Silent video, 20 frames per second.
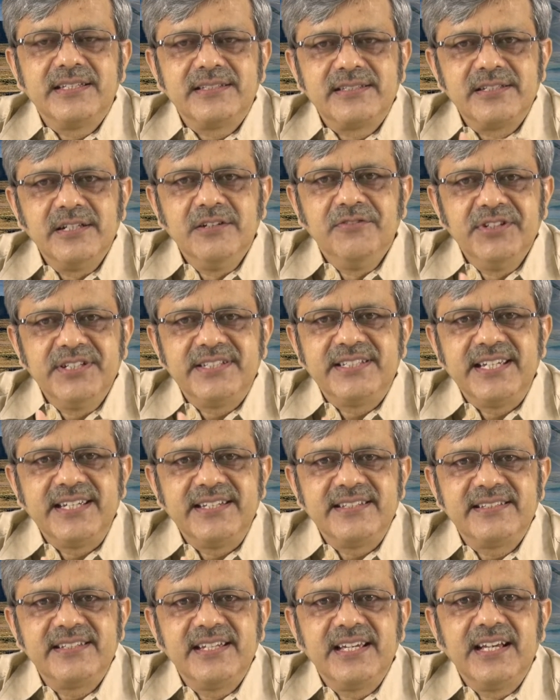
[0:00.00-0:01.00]

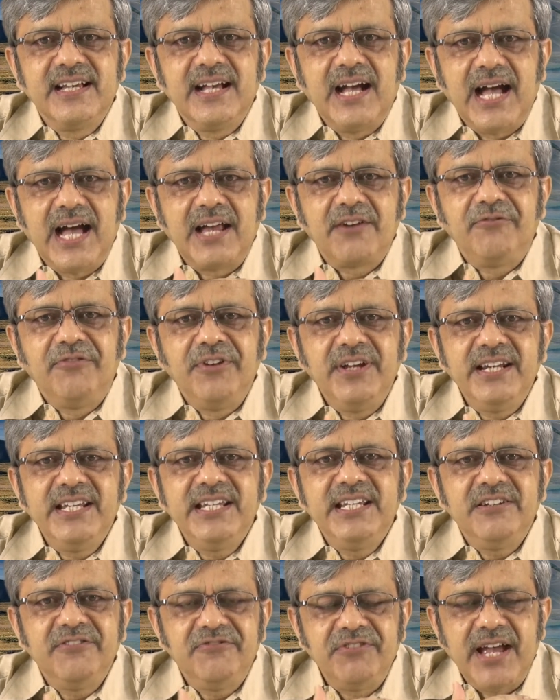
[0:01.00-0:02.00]
services are
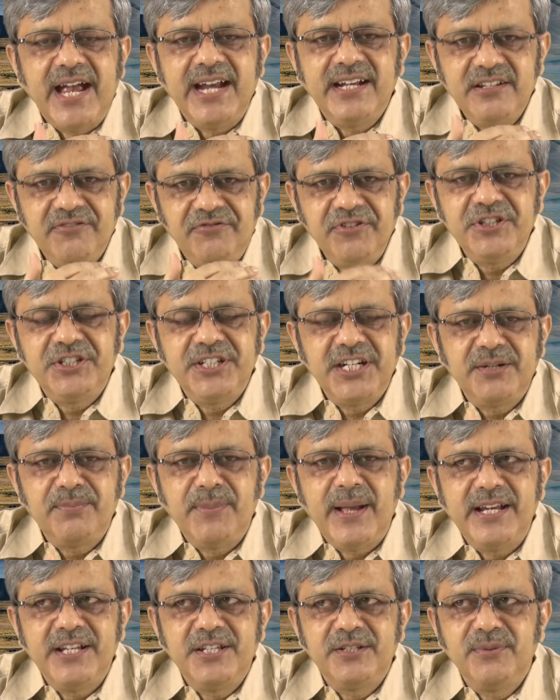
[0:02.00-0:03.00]
and
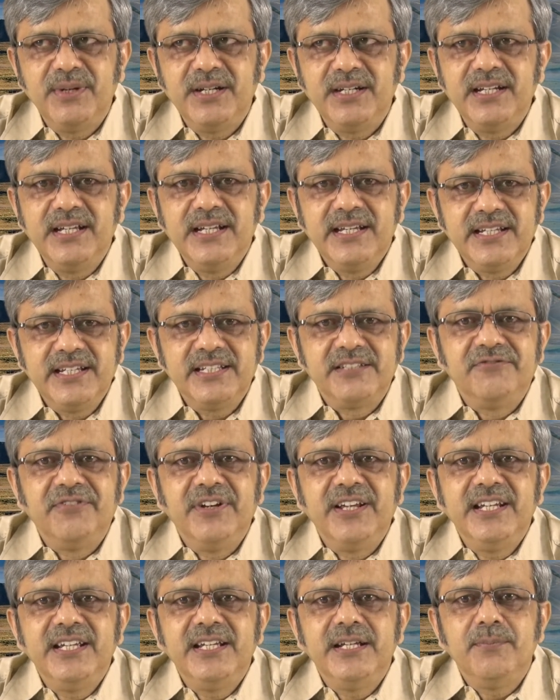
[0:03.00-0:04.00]
efficient management is
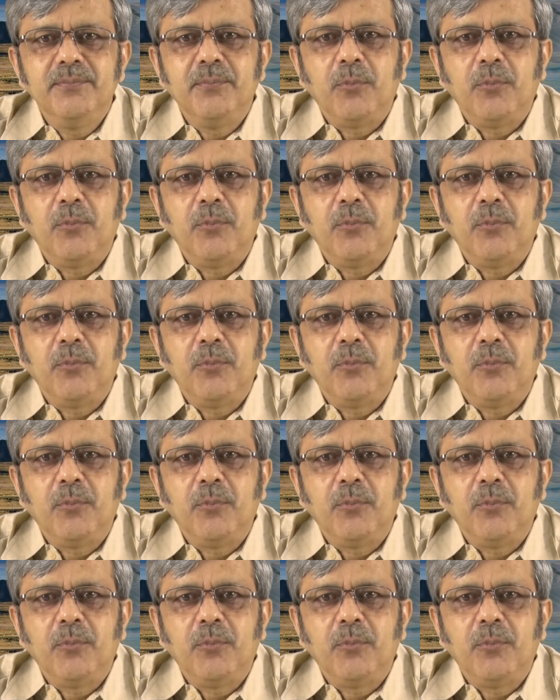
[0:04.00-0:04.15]
very